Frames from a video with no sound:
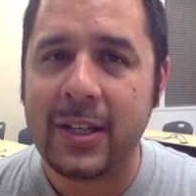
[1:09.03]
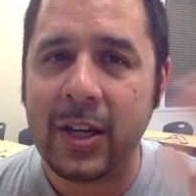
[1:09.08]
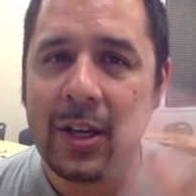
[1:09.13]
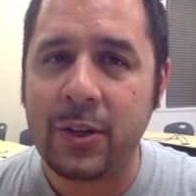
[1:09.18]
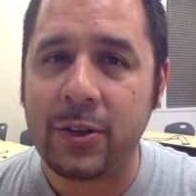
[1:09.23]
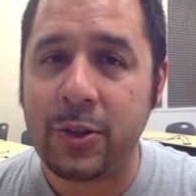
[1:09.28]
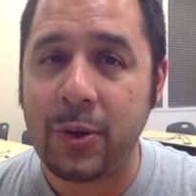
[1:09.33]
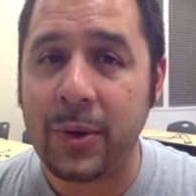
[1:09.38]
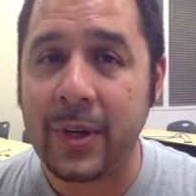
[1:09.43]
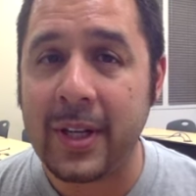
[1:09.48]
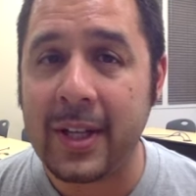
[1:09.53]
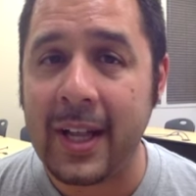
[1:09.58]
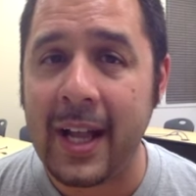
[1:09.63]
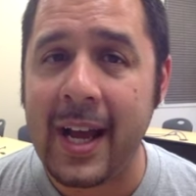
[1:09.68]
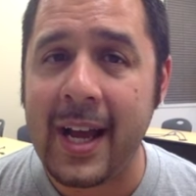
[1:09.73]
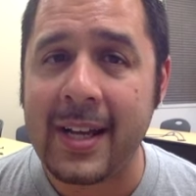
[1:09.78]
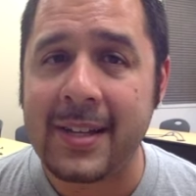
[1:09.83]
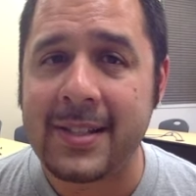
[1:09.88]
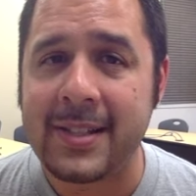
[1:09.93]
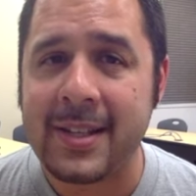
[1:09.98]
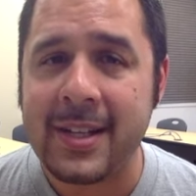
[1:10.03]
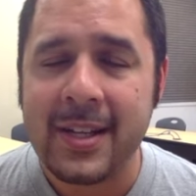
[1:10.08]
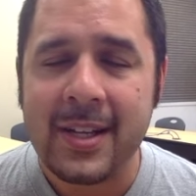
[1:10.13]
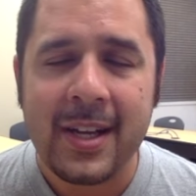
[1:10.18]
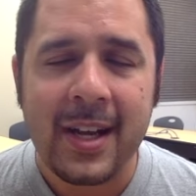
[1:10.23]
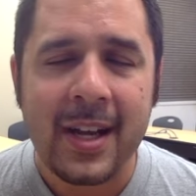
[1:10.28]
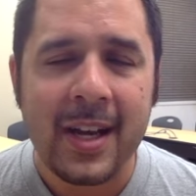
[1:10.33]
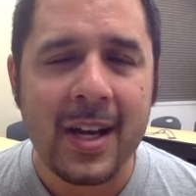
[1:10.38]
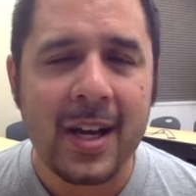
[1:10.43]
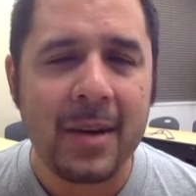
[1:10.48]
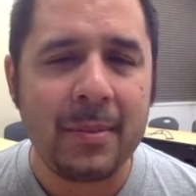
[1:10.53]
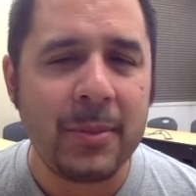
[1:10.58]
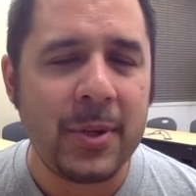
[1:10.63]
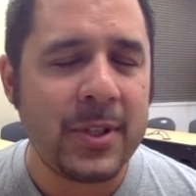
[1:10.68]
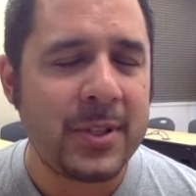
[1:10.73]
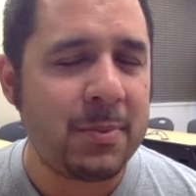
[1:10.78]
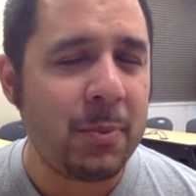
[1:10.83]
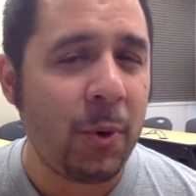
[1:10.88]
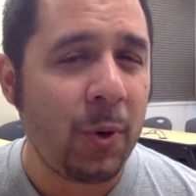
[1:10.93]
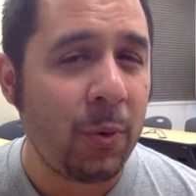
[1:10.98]
and during class,
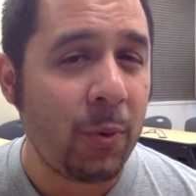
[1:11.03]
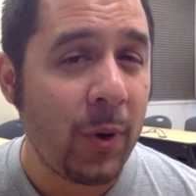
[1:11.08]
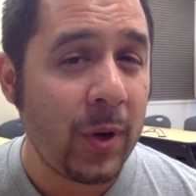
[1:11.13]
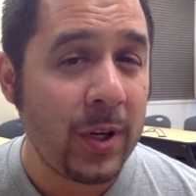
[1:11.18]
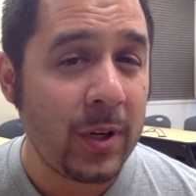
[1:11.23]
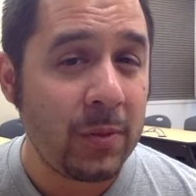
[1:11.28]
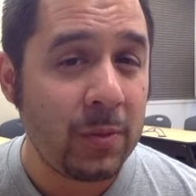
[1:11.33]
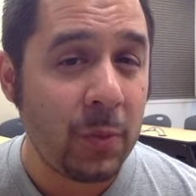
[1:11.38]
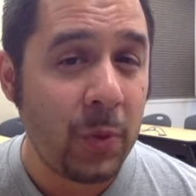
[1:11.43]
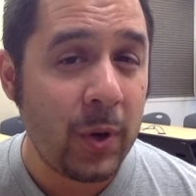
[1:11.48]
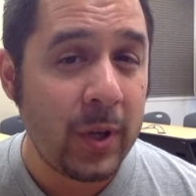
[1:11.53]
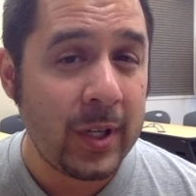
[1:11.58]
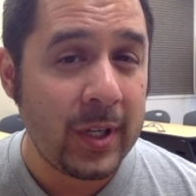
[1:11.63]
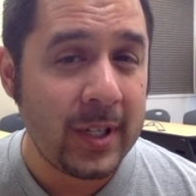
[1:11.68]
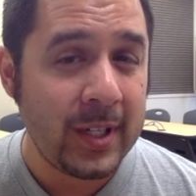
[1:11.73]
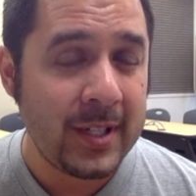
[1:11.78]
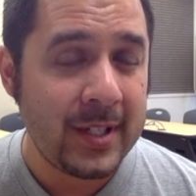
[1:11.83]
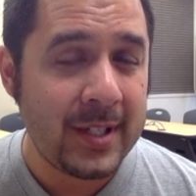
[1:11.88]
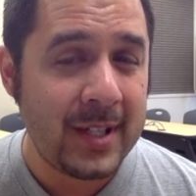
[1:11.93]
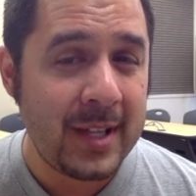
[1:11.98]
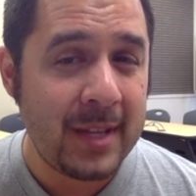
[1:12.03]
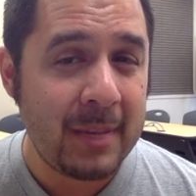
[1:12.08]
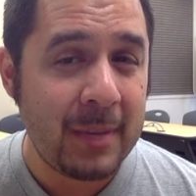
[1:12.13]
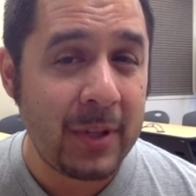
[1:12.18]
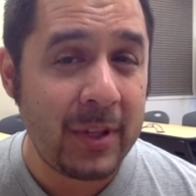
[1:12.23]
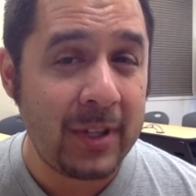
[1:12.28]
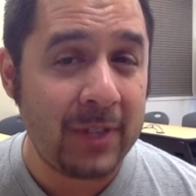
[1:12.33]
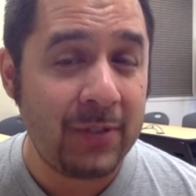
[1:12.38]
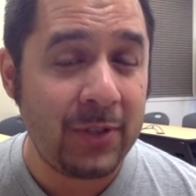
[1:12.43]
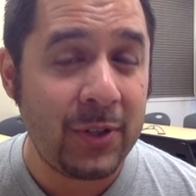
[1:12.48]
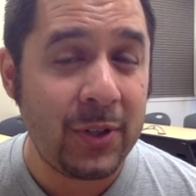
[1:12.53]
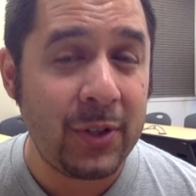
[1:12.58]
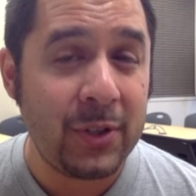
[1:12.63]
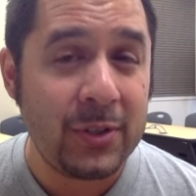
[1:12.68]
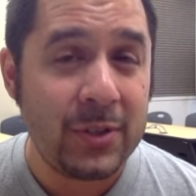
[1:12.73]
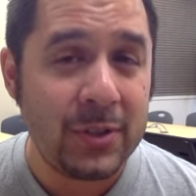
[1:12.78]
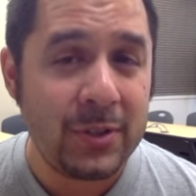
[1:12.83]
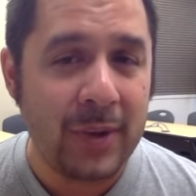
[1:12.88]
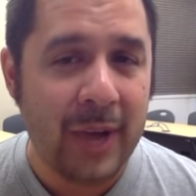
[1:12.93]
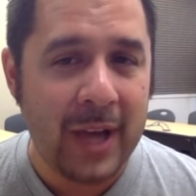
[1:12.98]
it's more one-on-one. It's the ability for you
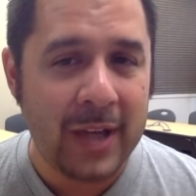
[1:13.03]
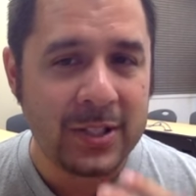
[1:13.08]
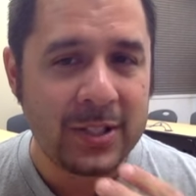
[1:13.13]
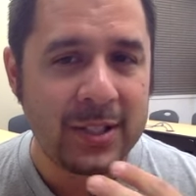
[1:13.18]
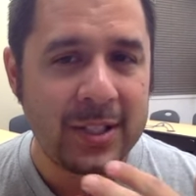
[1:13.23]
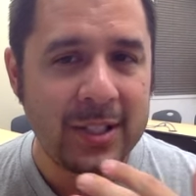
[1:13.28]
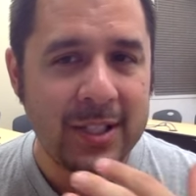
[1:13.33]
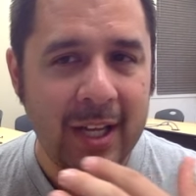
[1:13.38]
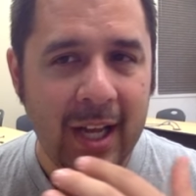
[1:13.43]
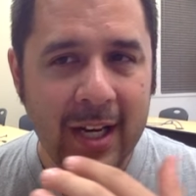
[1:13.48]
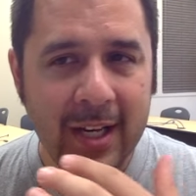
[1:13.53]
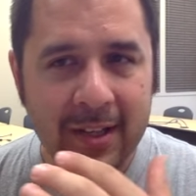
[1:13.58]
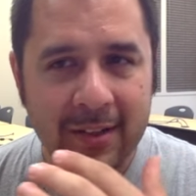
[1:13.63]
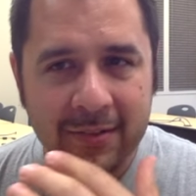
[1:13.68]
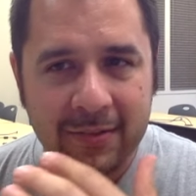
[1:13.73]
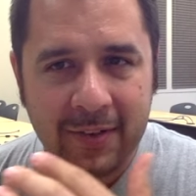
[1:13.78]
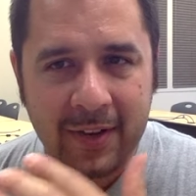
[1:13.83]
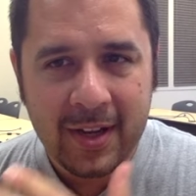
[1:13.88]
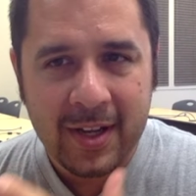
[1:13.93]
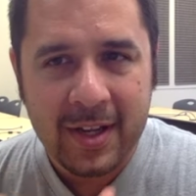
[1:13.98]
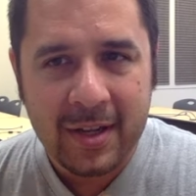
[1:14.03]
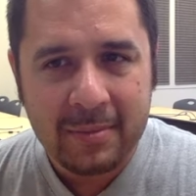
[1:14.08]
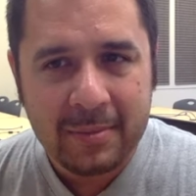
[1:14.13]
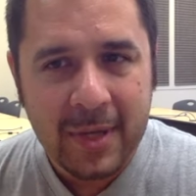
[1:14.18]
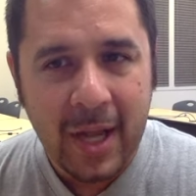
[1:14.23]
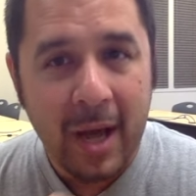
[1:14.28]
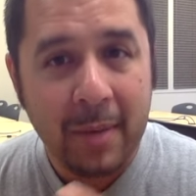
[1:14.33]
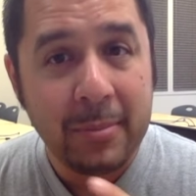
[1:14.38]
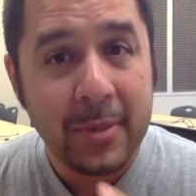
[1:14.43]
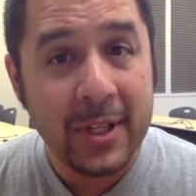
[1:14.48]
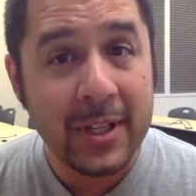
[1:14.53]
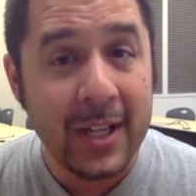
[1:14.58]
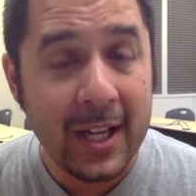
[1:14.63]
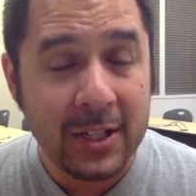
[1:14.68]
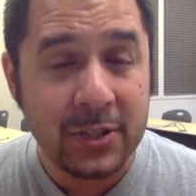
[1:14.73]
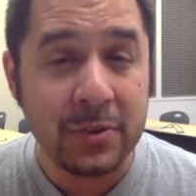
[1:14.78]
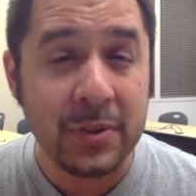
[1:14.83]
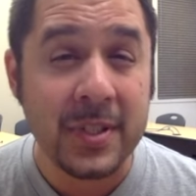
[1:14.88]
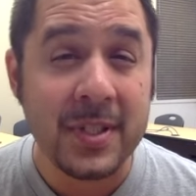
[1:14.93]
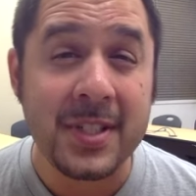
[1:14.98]
to actually kind of not be
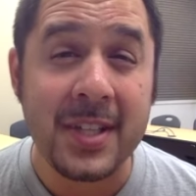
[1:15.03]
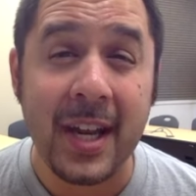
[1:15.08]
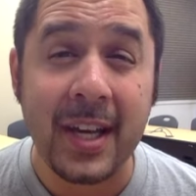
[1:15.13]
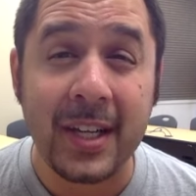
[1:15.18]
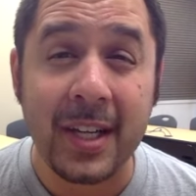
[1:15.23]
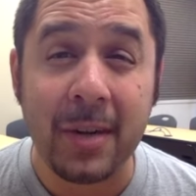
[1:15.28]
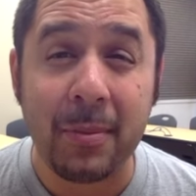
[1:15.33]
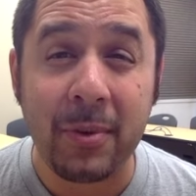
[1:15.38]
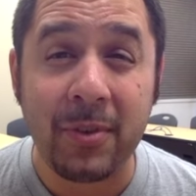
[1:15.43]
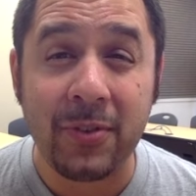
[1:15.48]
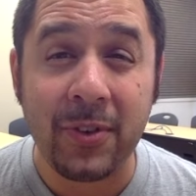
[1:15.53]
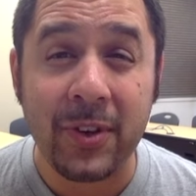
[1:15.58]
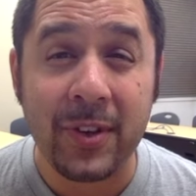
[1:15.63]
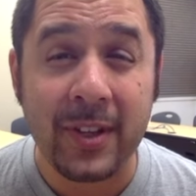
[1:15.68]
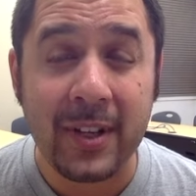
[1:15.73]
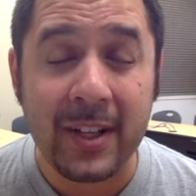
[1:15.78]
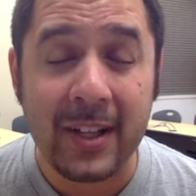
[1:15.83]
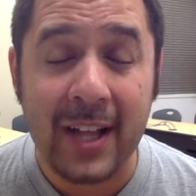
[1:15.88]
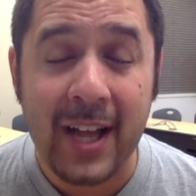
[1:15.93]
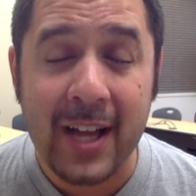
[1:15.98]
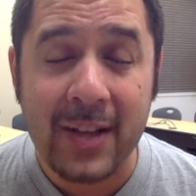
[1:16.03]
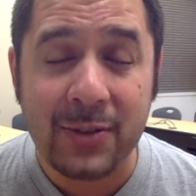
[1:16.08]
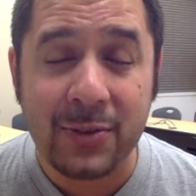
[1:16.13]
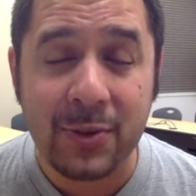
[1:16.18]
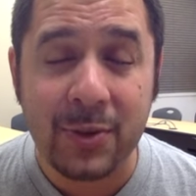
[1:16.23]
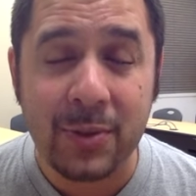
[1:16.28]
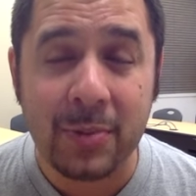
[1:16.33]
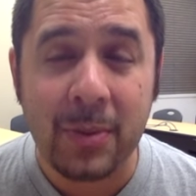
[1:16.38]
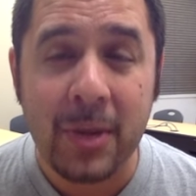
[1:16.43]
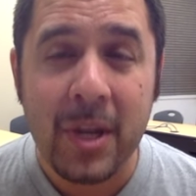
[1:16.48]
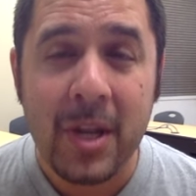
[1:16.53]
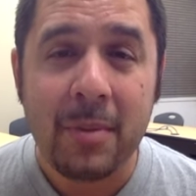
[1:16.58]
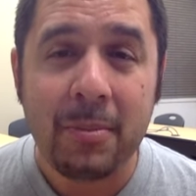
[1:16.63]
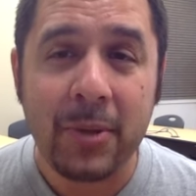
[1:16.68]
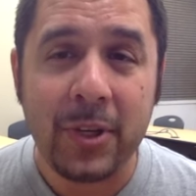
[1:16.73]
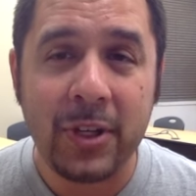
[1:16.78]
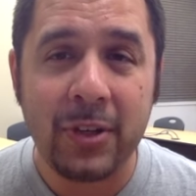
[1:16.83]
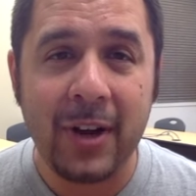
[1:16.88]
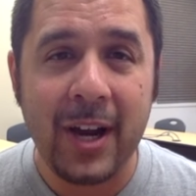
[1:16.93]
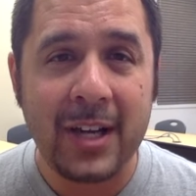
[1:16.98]
lecturing, standing up in front of the classroom,
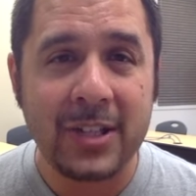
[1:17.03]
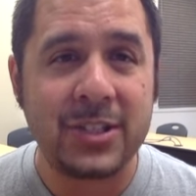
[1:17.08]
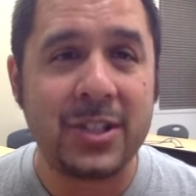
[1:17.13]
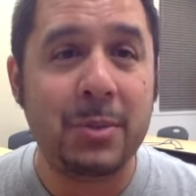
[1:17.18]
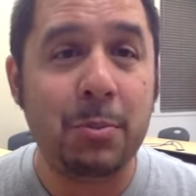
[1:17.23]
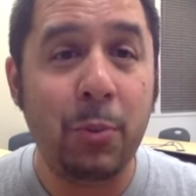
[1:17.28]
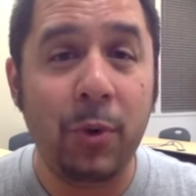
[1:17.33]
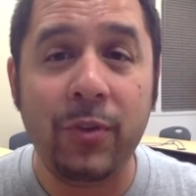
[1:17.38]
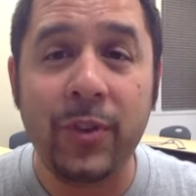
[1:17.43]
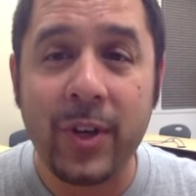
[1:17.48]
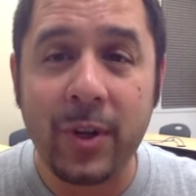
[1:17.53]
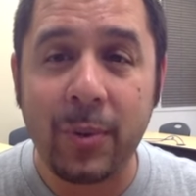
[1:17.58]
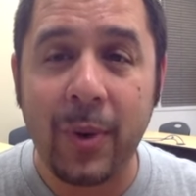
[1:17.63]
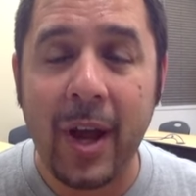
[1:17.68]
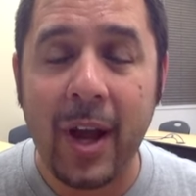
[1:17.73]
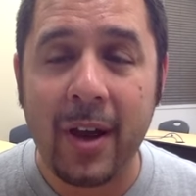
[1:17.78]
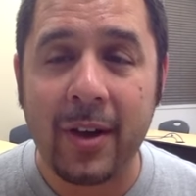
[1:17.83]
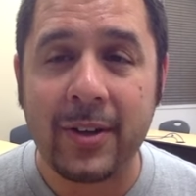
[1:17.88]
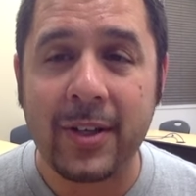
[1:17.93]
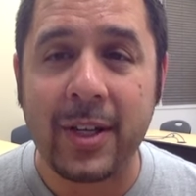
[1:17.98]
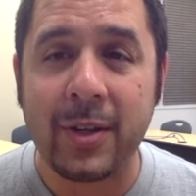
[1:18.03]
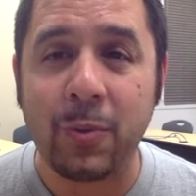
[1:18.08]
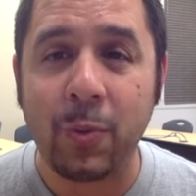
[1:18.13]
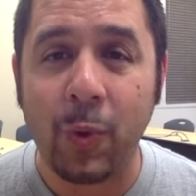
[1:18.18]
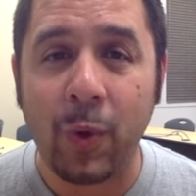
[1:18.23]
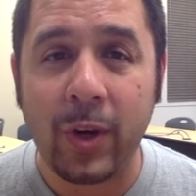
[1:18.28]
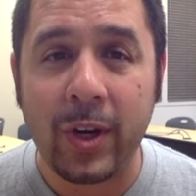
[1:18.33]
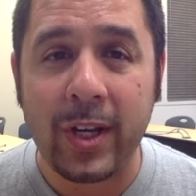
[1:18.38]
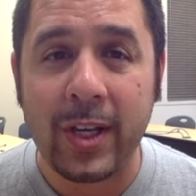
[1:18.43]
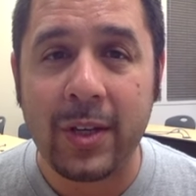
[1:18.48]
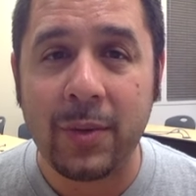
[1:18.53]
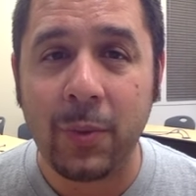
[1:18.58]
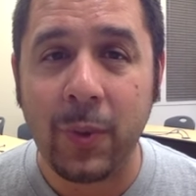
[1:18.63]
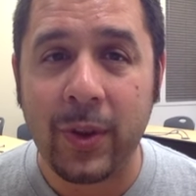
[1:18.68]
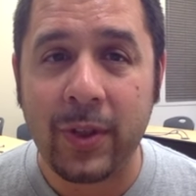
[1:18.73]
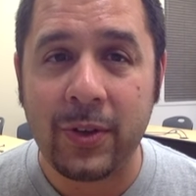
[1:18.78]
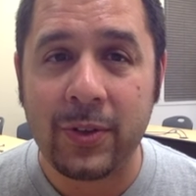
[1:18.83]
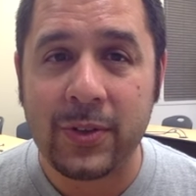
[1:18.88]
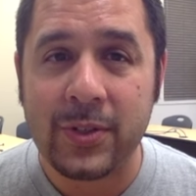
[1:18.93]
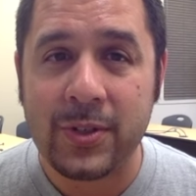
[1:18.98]
but you're actually moving around and working
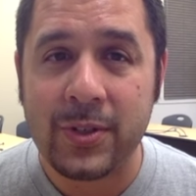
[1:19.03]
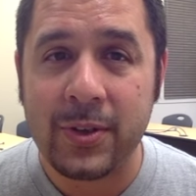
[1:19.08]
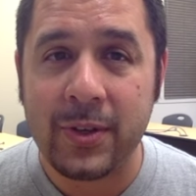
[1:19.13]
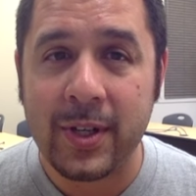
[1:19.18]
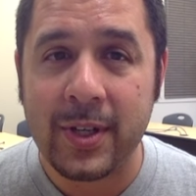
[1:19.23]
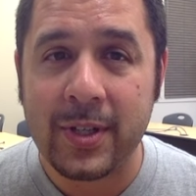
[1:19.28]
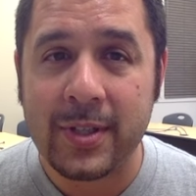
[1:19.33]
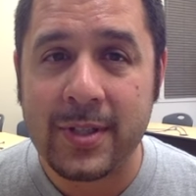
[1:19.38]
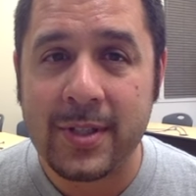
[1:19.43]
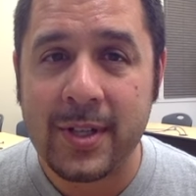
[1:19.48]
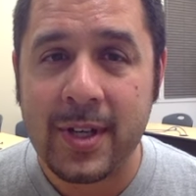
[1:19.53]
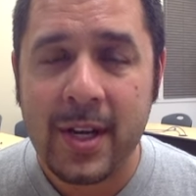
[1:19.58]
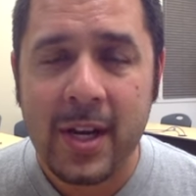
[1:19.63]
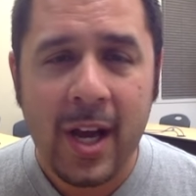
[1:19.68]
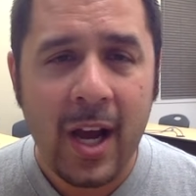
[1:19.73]
with your students.